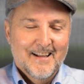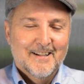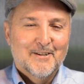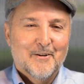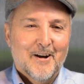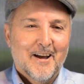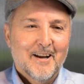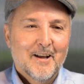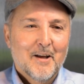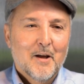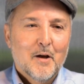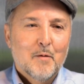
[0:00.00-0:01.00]
That's right.
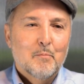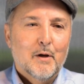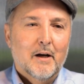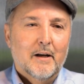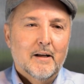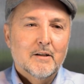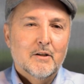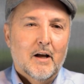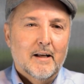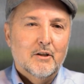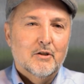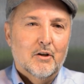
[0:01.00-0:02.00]
But it is
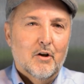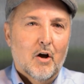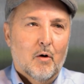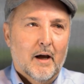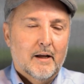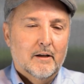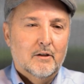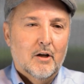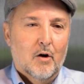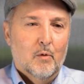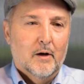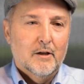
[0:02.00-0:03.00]
nice to know. I could
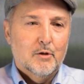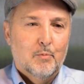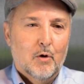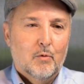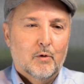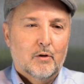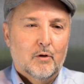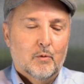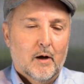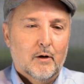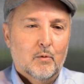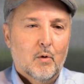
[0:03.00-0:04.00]
tell when I spoke with you
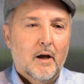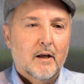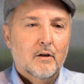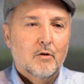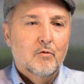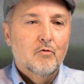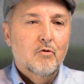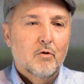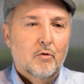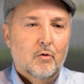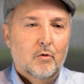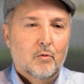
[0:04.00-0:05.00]
right away, you
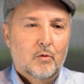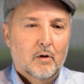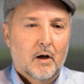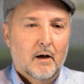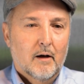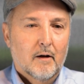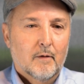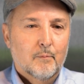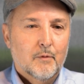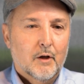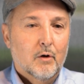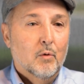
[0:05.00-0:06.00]
knew,
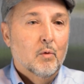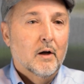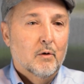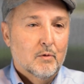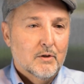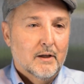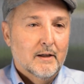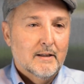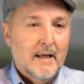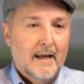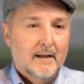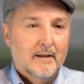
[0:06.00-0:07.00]
what it was going to
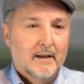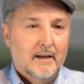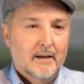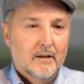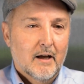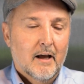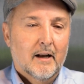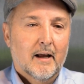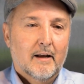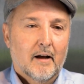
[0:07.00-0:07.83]
take to get it done.